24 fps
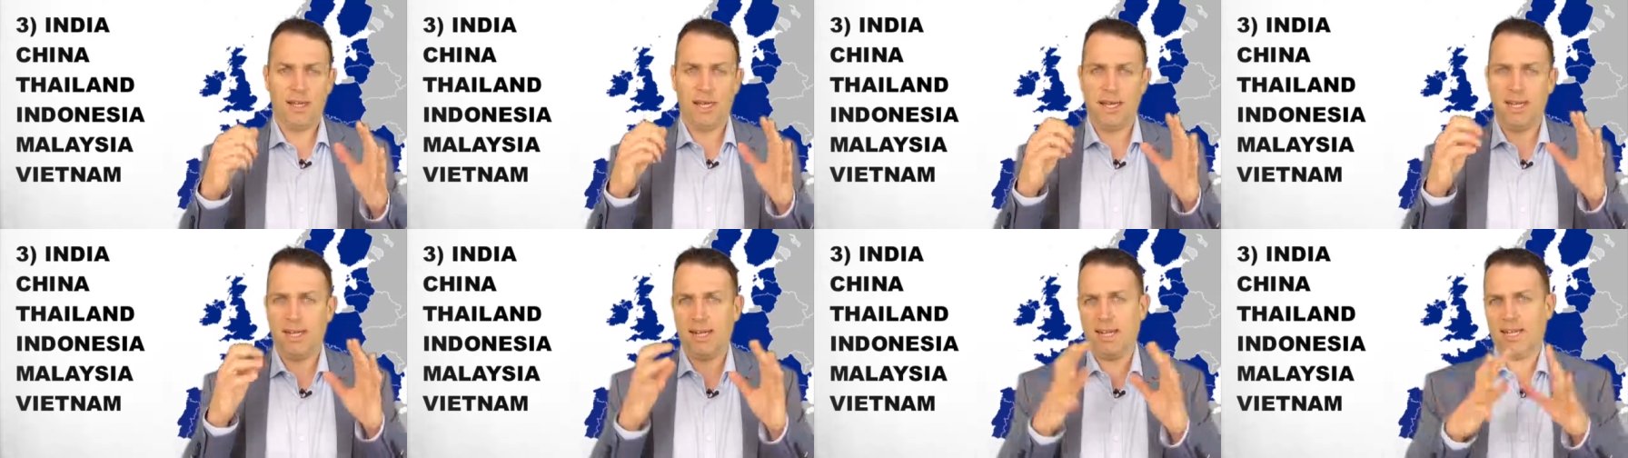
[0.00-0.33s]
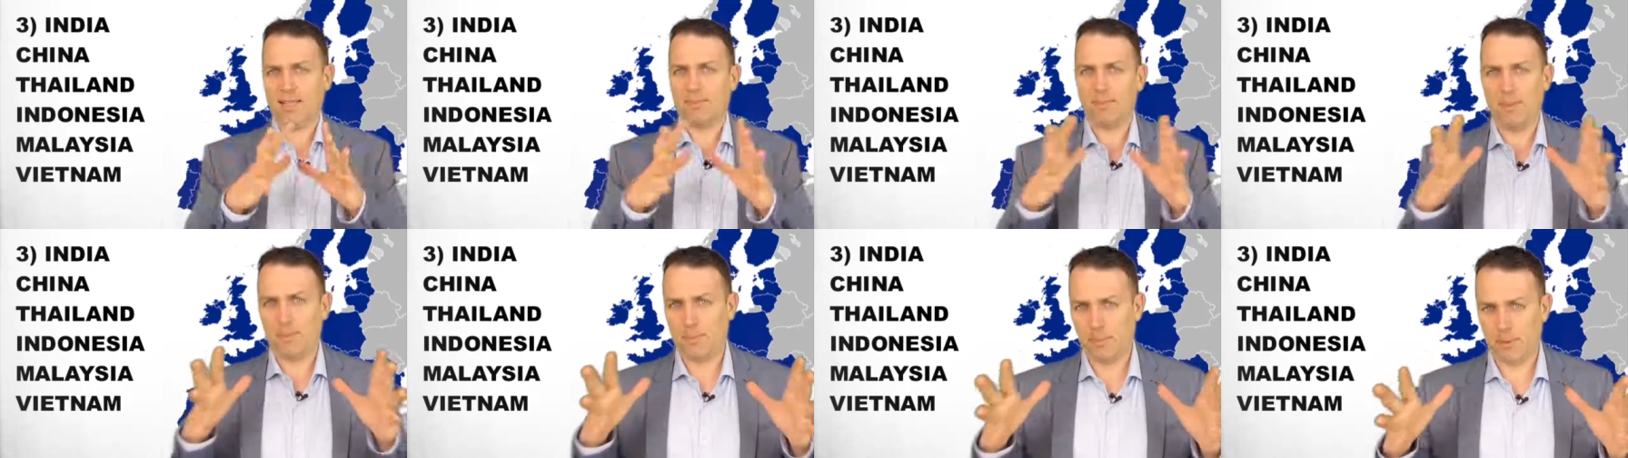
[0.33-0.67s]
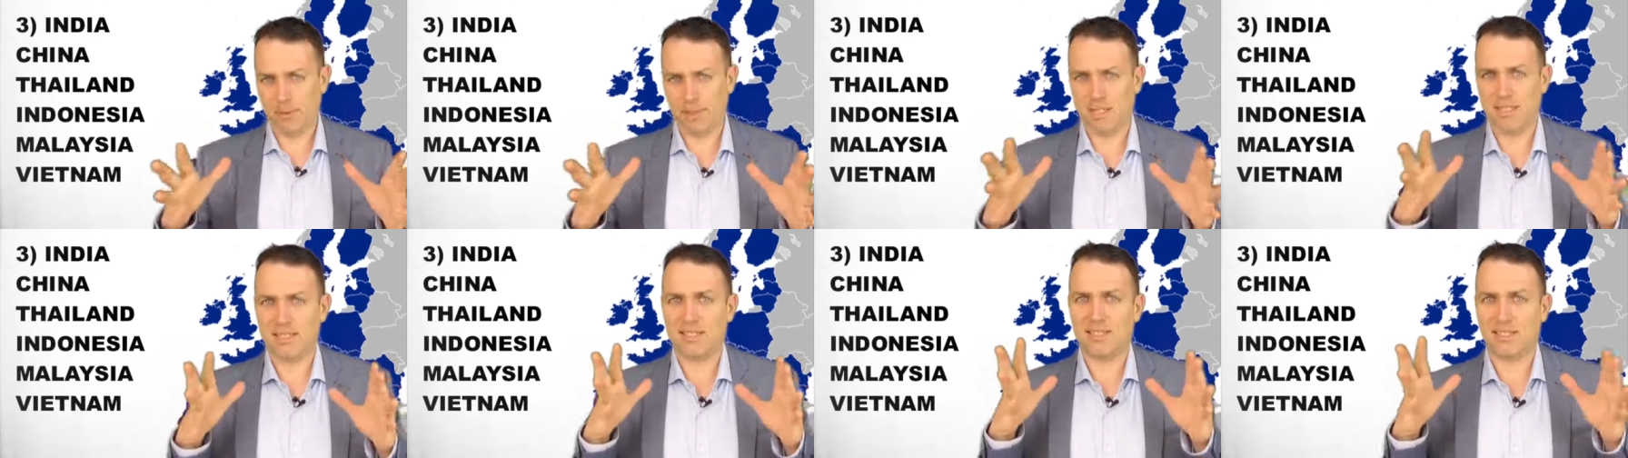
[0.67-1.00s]
and let me
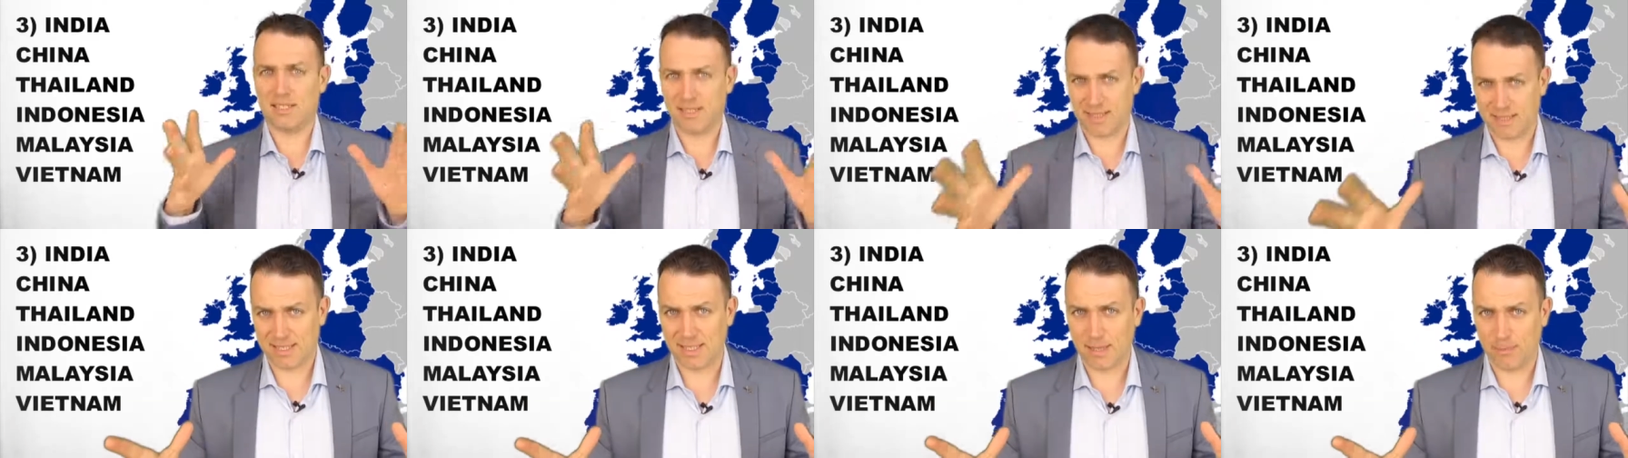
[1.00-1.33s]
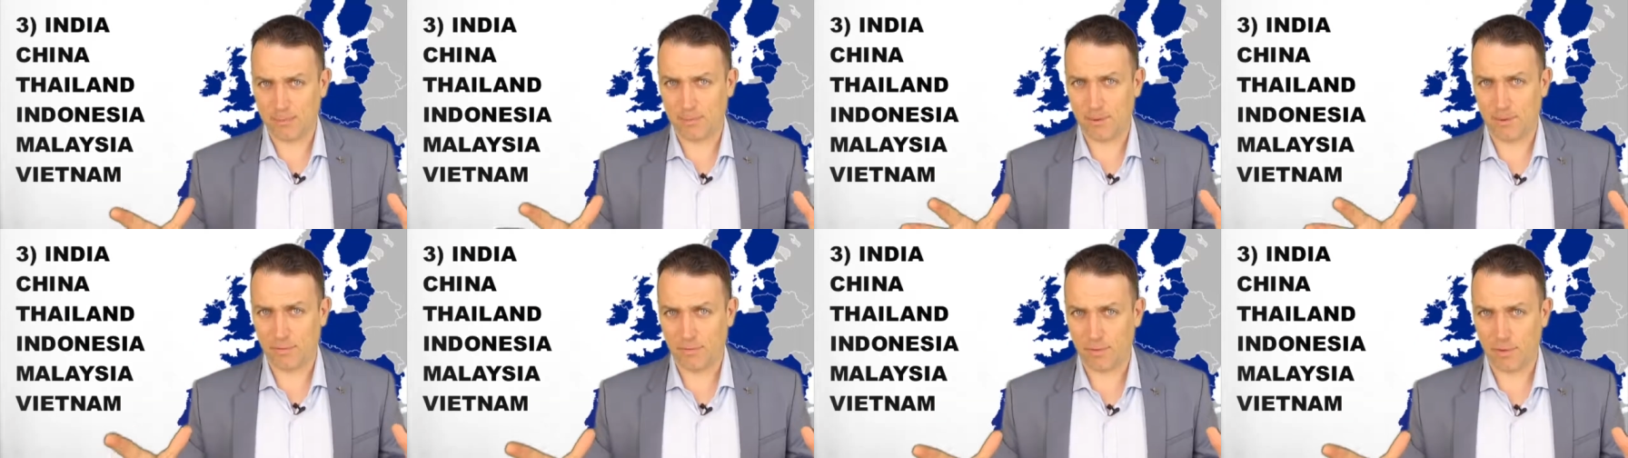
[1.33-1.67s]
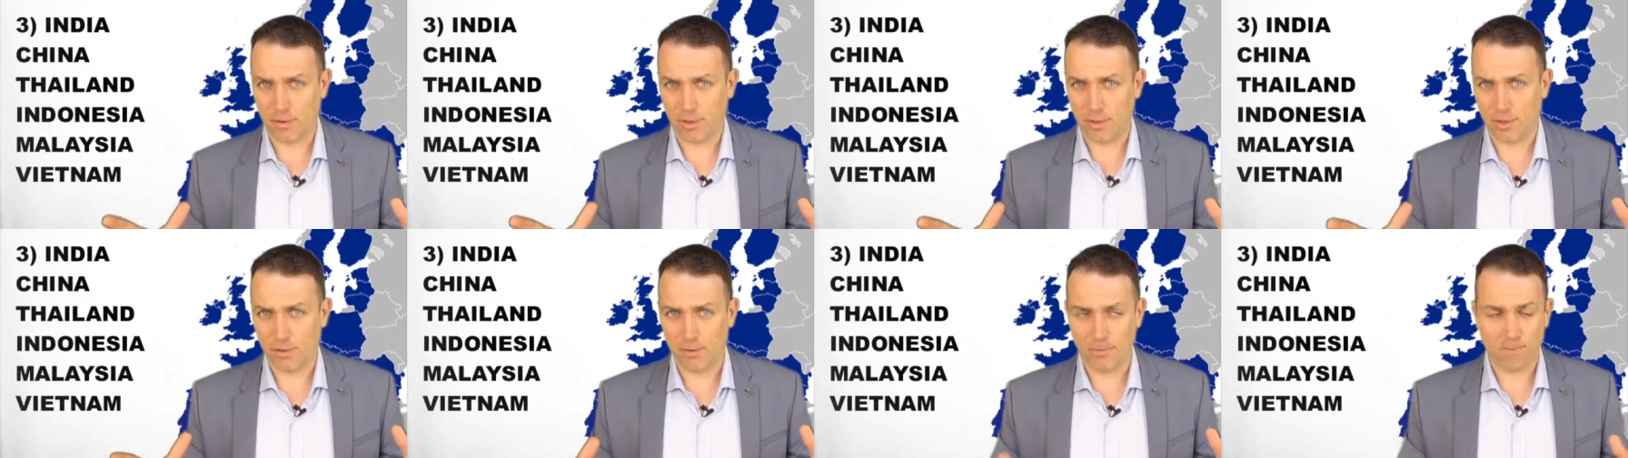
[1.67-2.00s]
put this simple
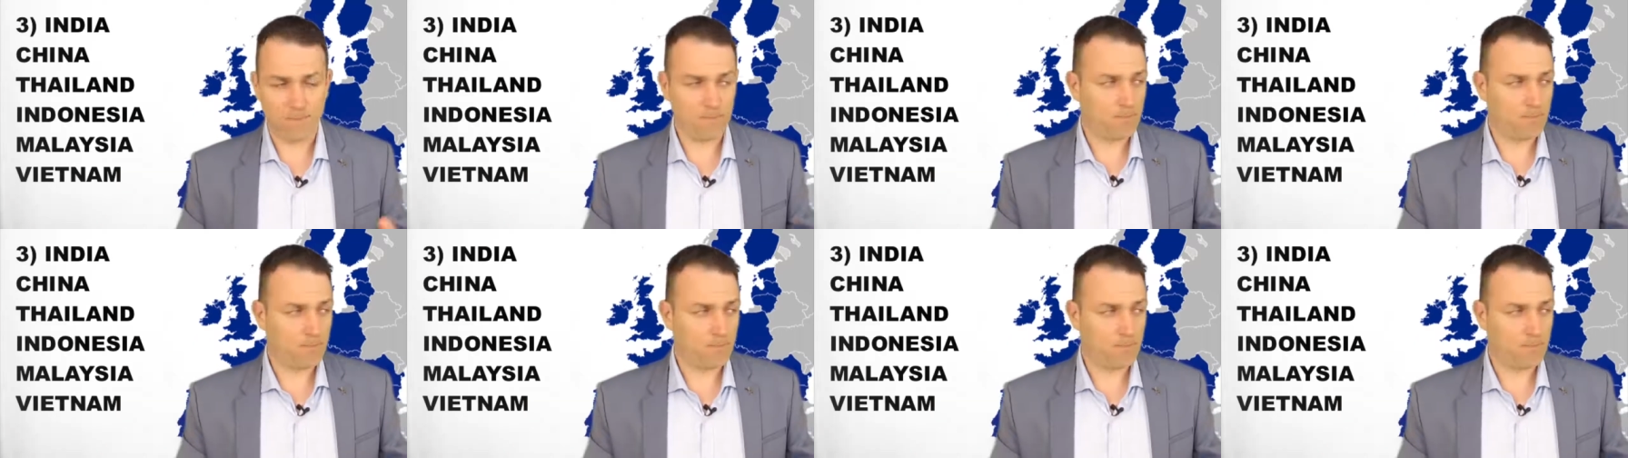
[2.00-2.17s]
for you.